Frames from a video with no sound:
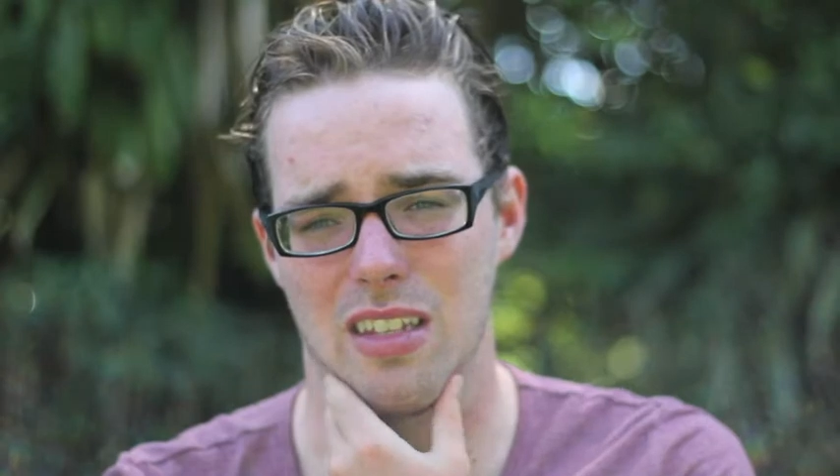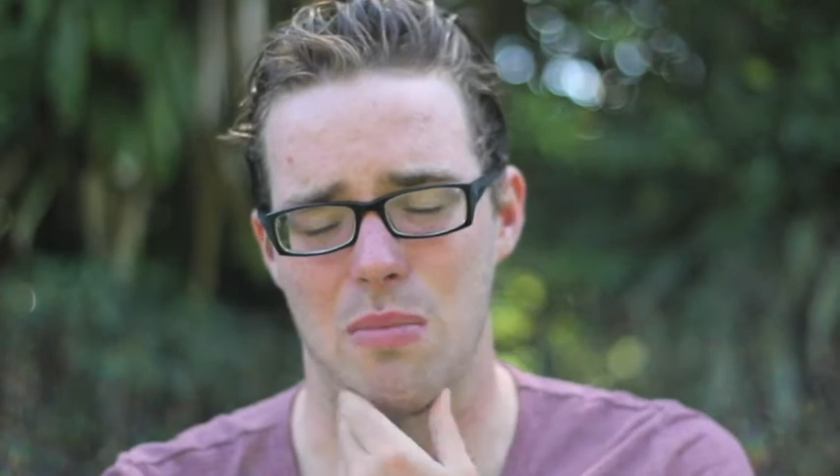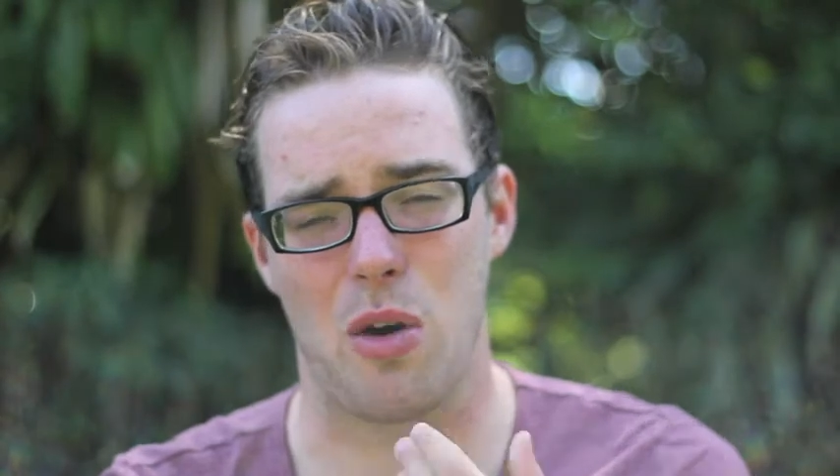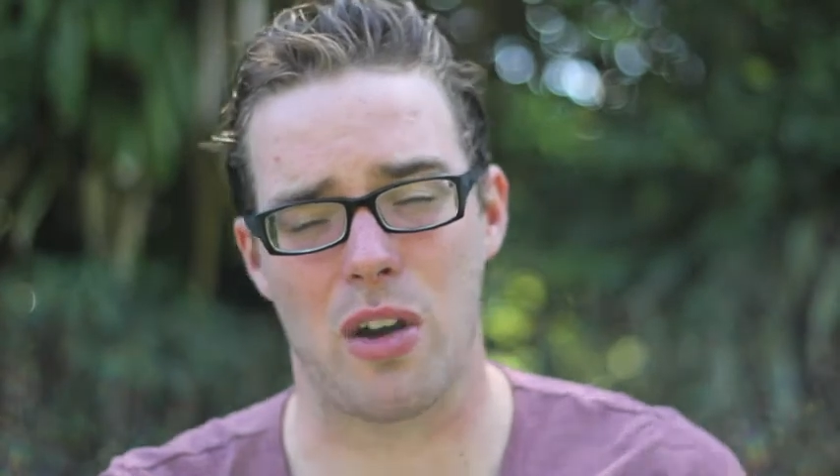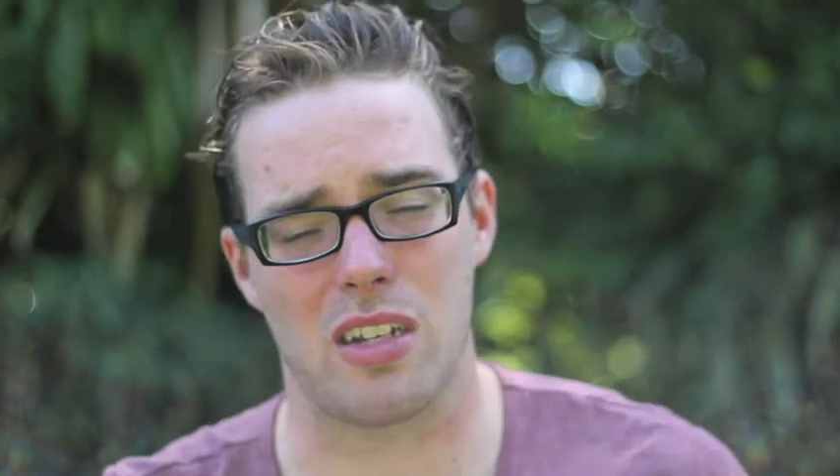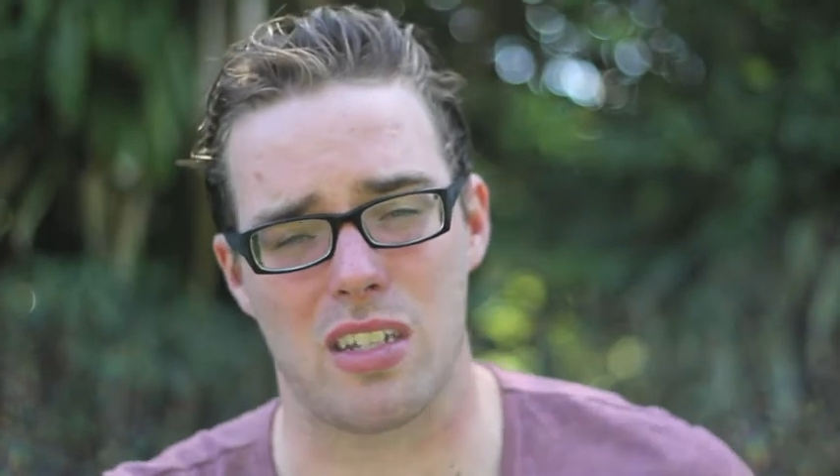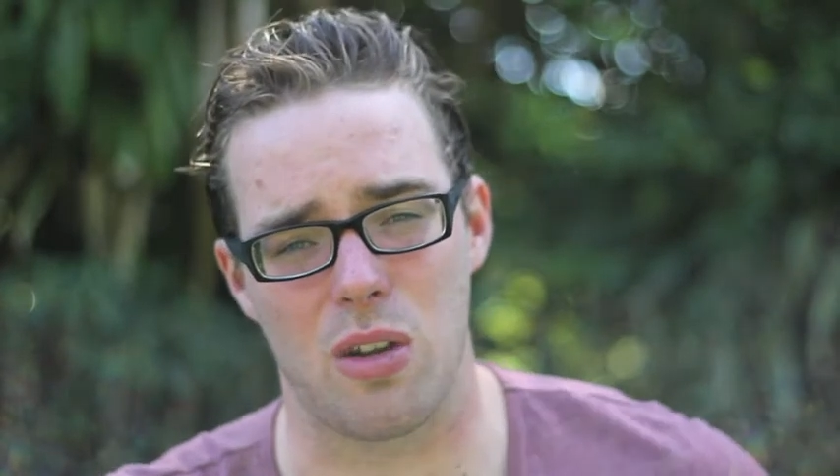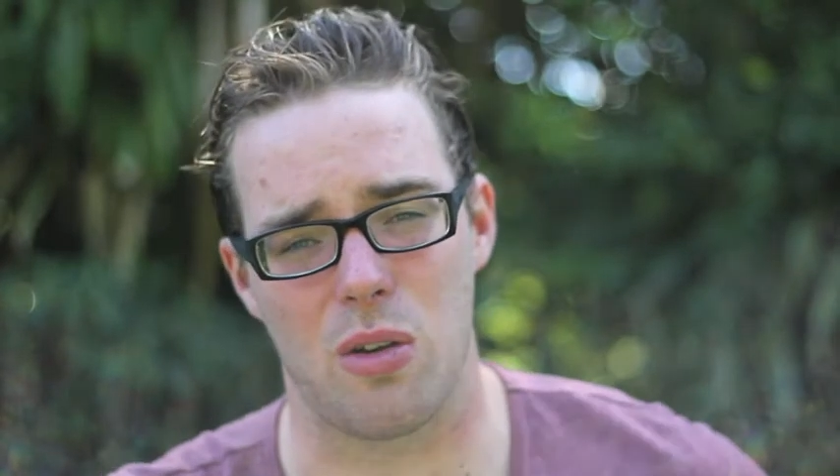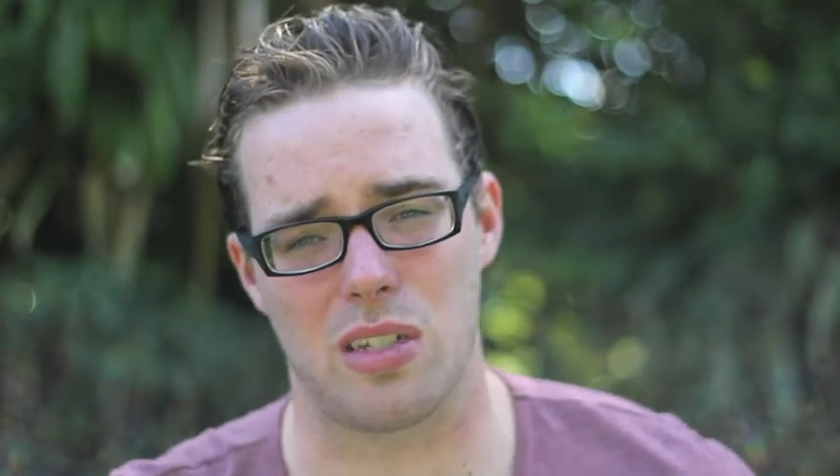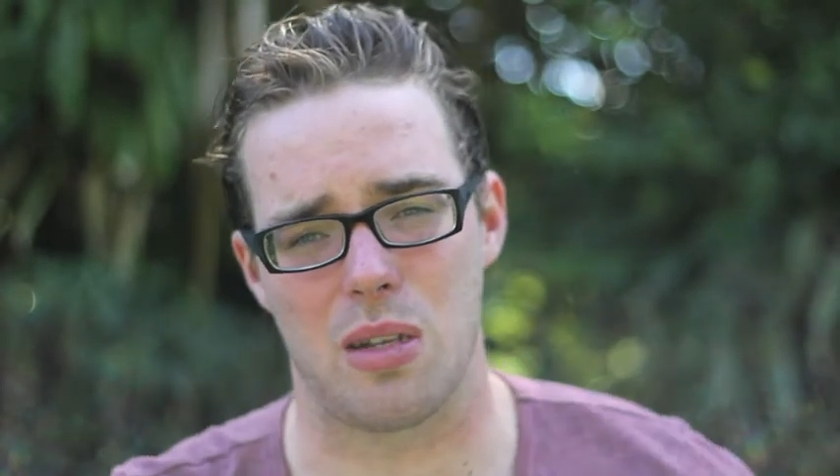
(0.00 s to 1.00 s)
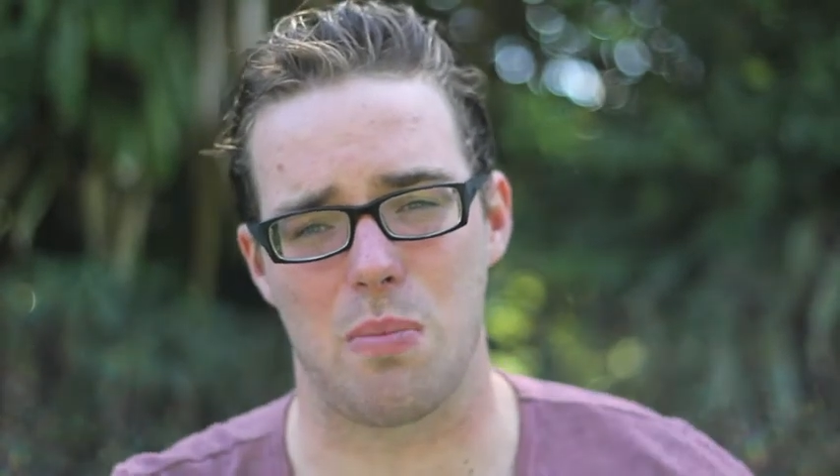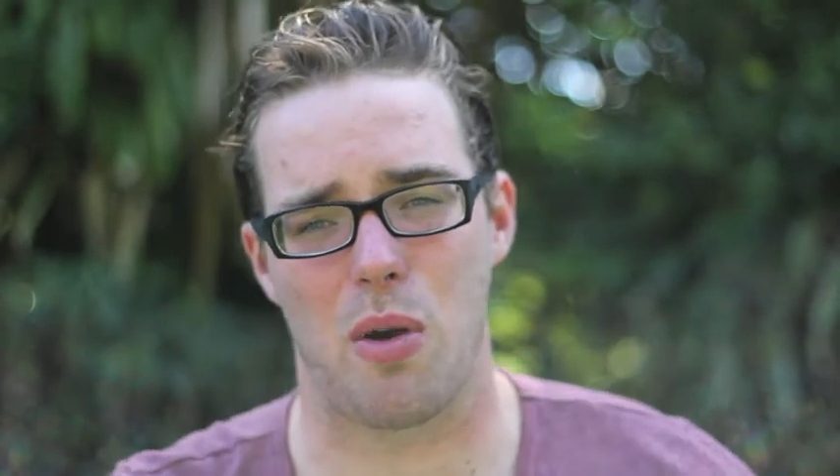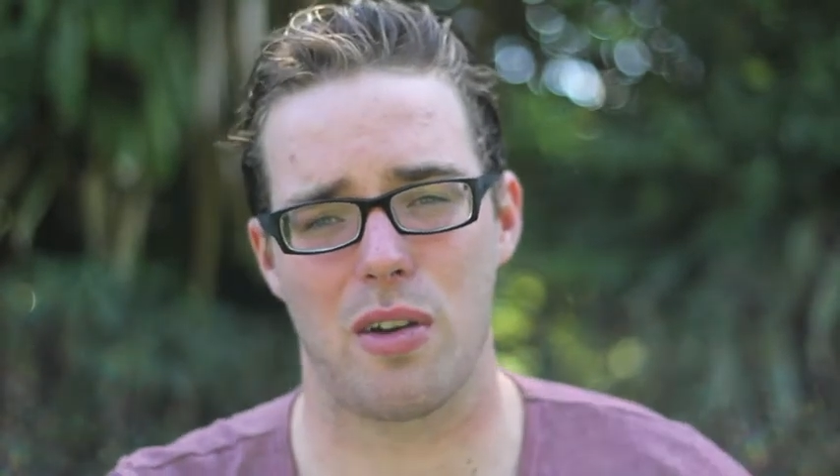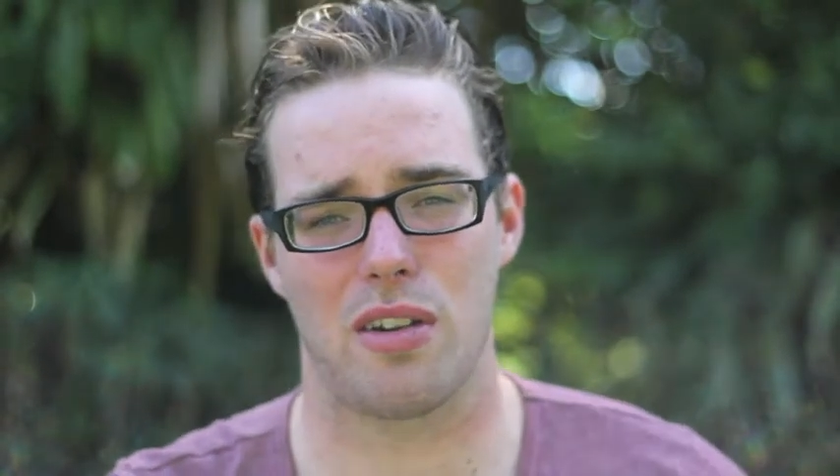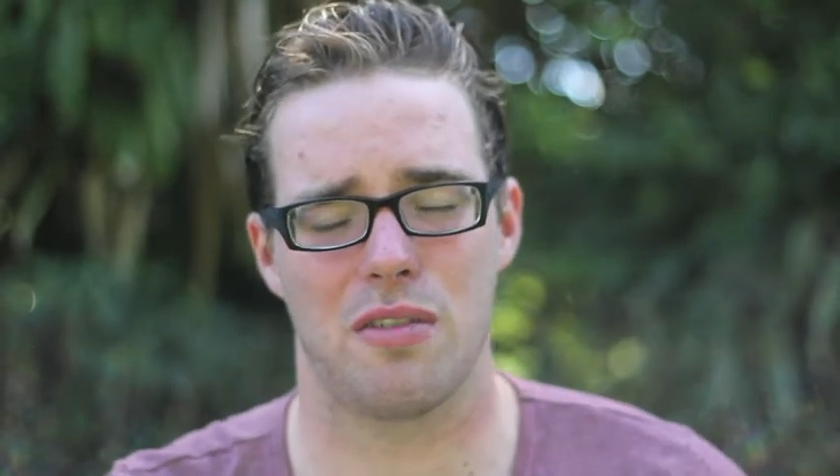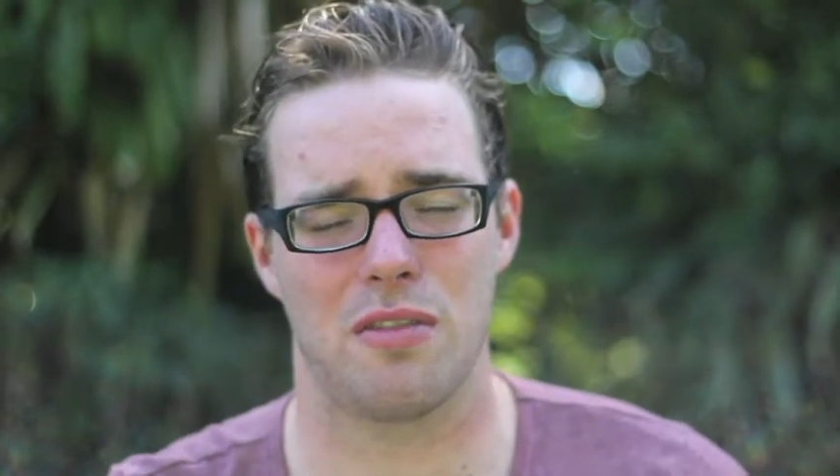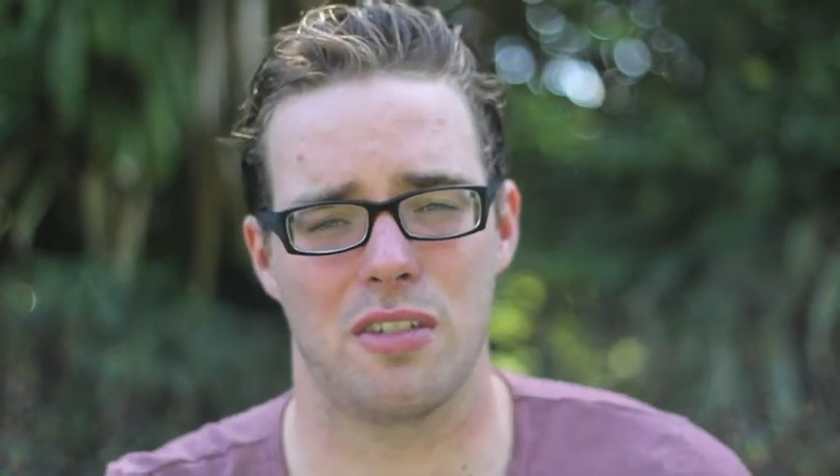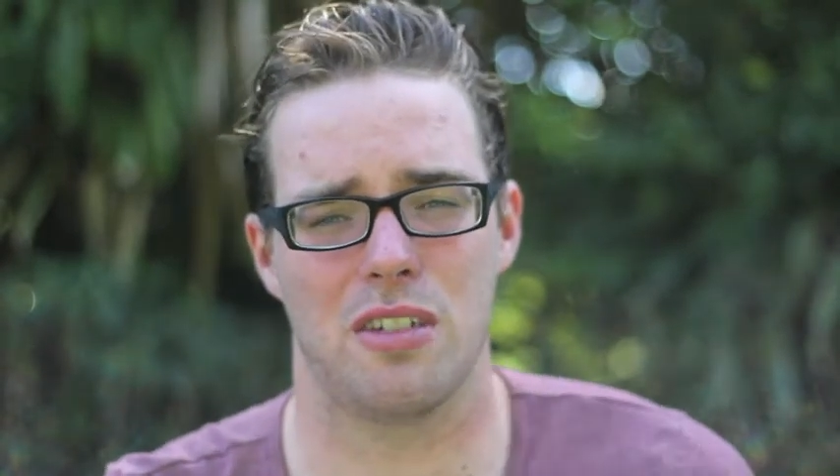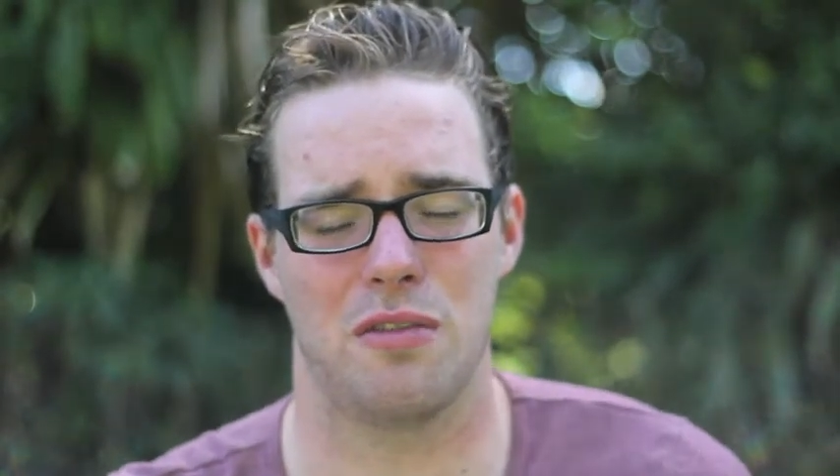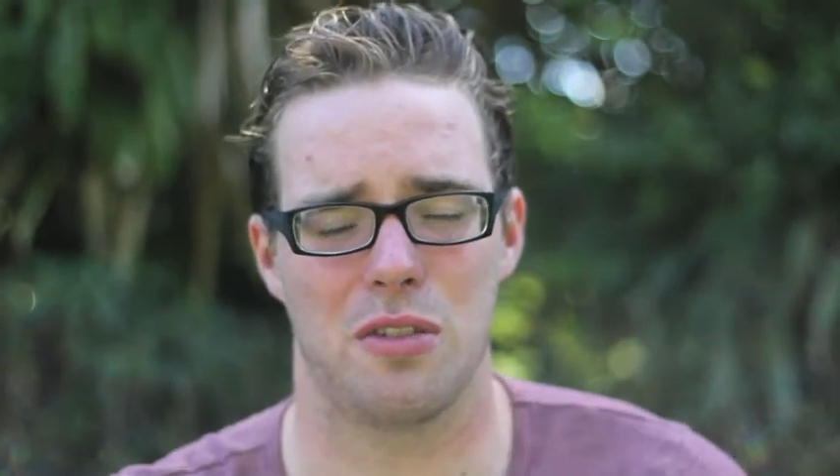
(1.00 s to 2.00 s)
the market stalls and barter for
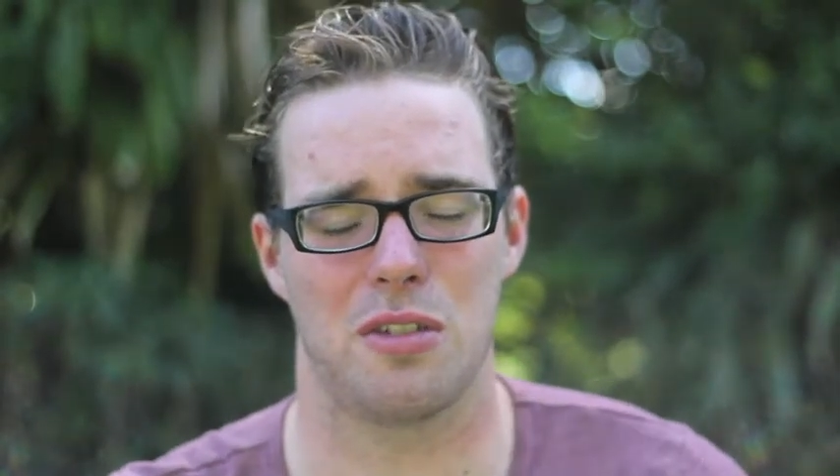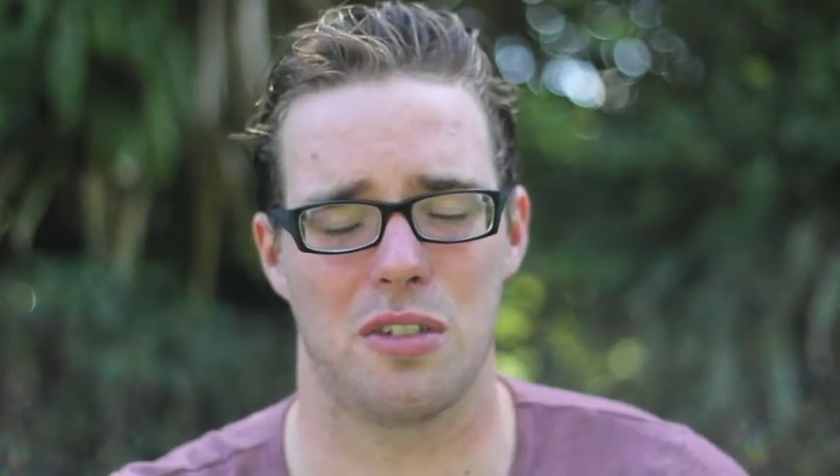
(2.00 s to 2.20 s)
your food.